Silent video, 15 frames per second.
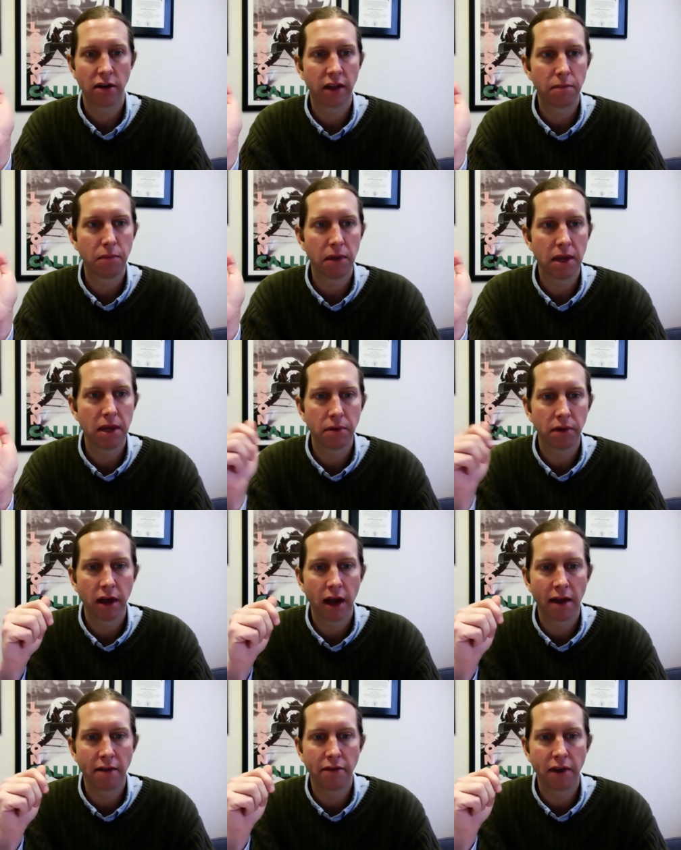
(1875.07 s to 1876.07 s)
that people
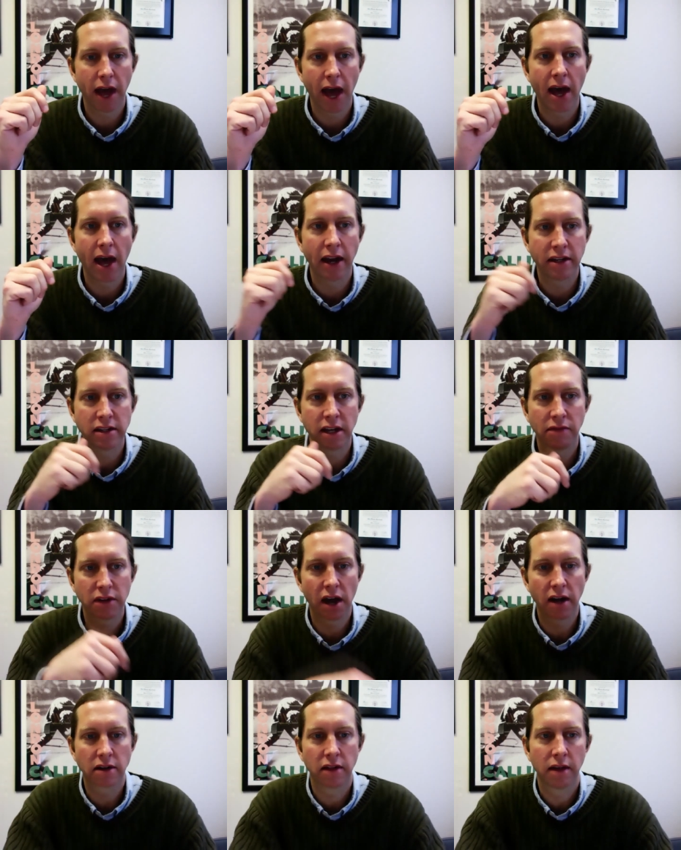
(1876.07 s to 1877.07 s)
have had as I've
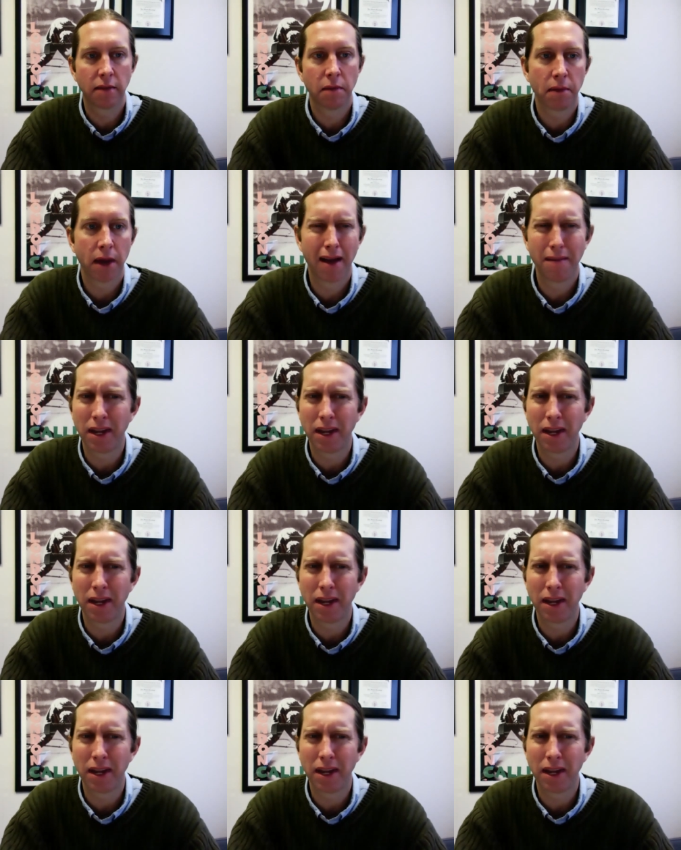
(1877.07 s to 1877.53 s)
talked to them about.